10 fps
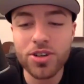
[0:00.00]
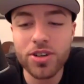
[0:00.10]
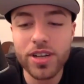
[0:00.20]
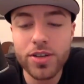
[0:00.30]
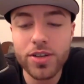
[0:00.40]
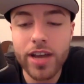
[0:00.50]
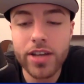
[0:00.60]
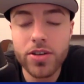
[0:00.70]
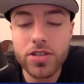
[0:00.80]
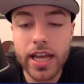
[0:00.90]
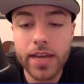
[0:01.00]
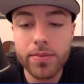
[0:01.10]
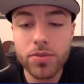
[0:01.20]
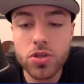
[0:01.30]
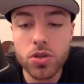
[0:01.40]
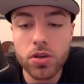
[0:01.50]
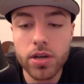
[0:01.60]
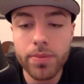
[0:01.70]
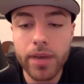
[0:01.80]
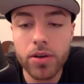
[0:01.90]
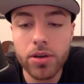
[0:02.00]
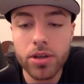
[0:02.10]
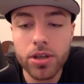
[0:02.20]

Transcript: You've had your time just learning about